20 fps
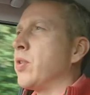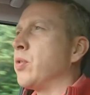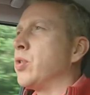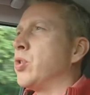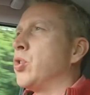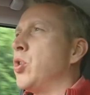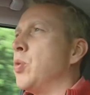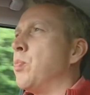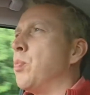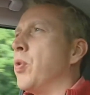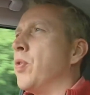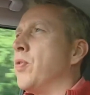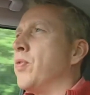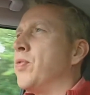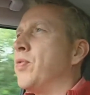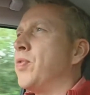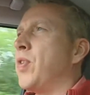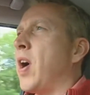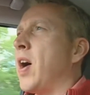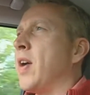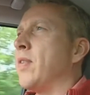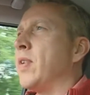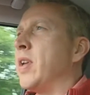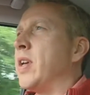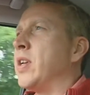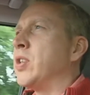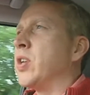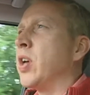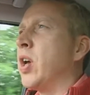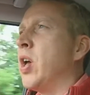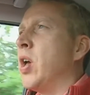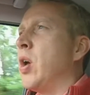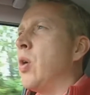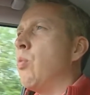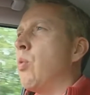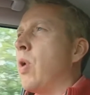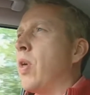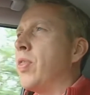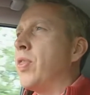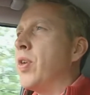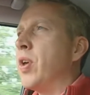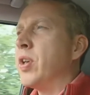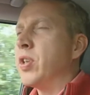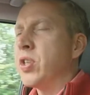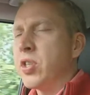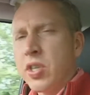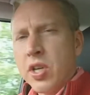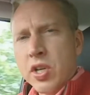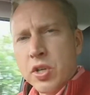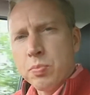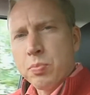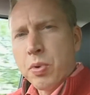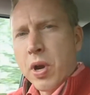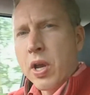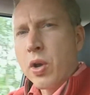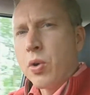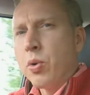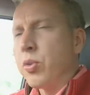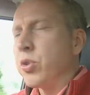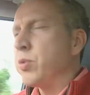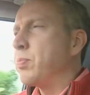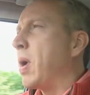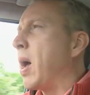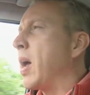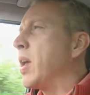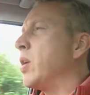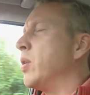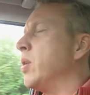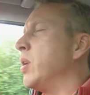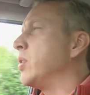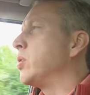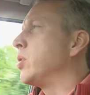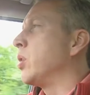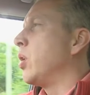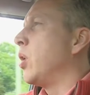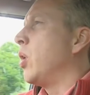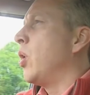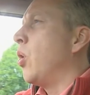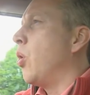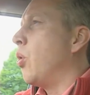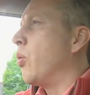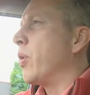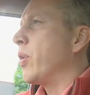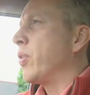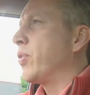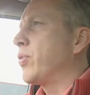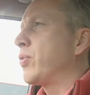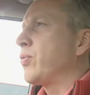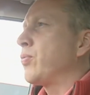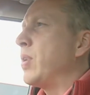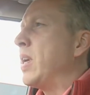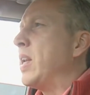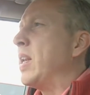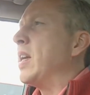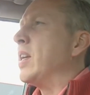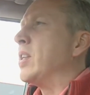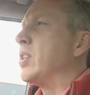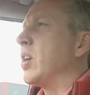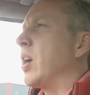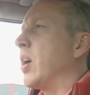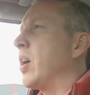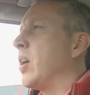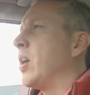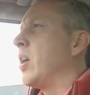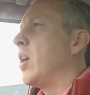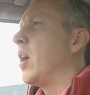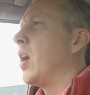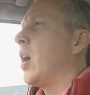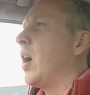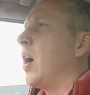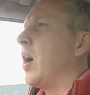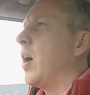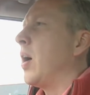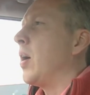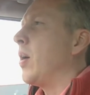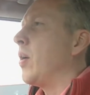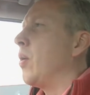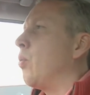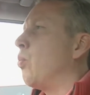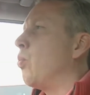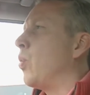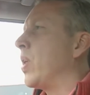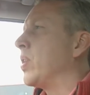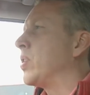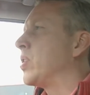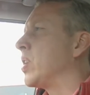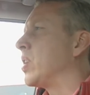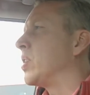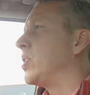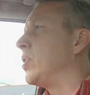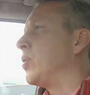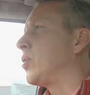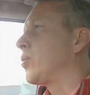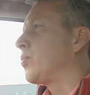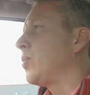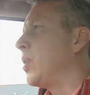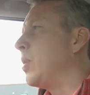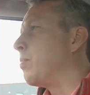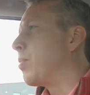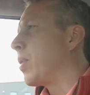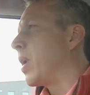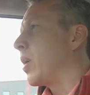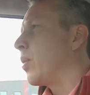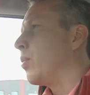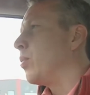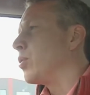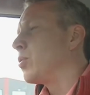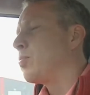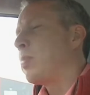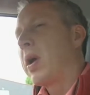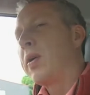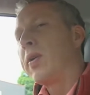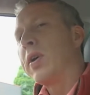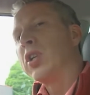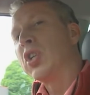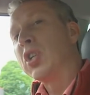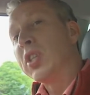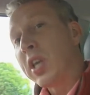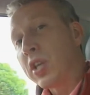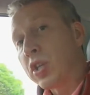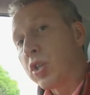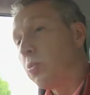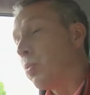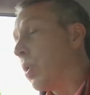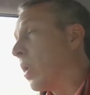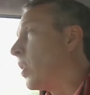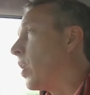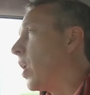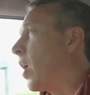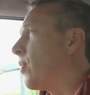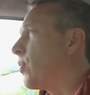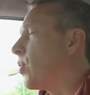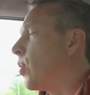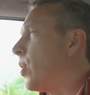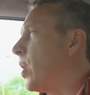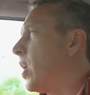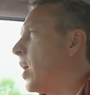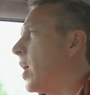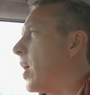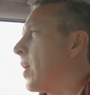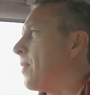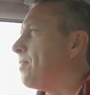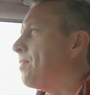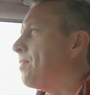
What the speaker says: a 2.5 litre 136 brake horsepower unit or a 3 litre 163 brake horsepower engine. That's the one that I've got here.